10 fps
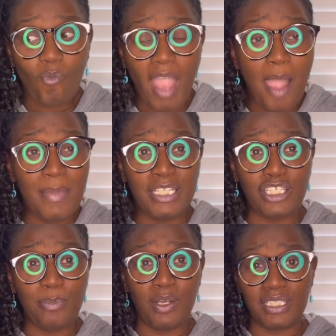I mean,
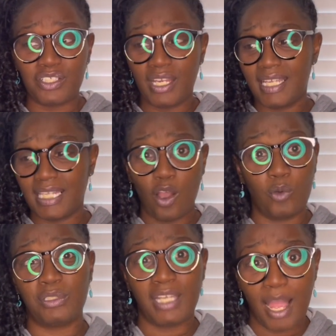she bought the shares. I
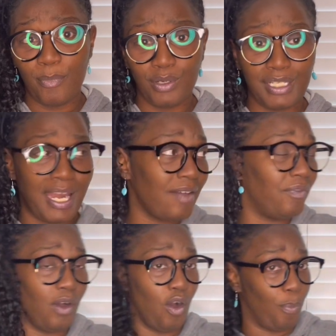hope she got more than that
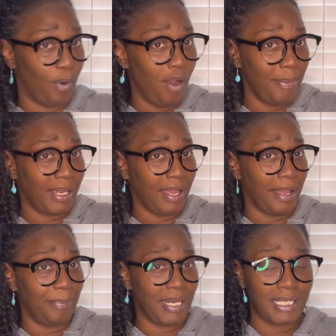for an apartment
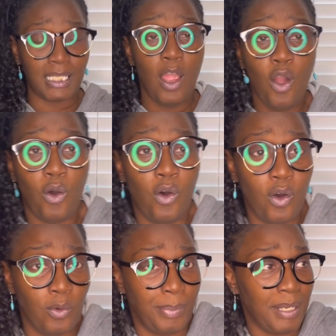complex.
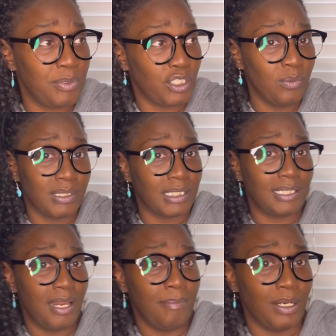Or, baby, she was a
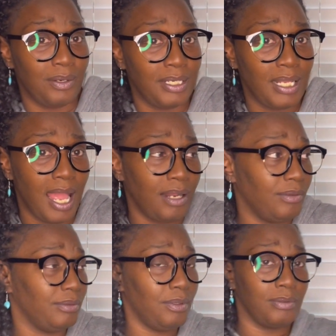slumlord. I
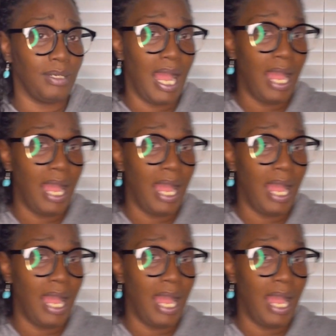don't know.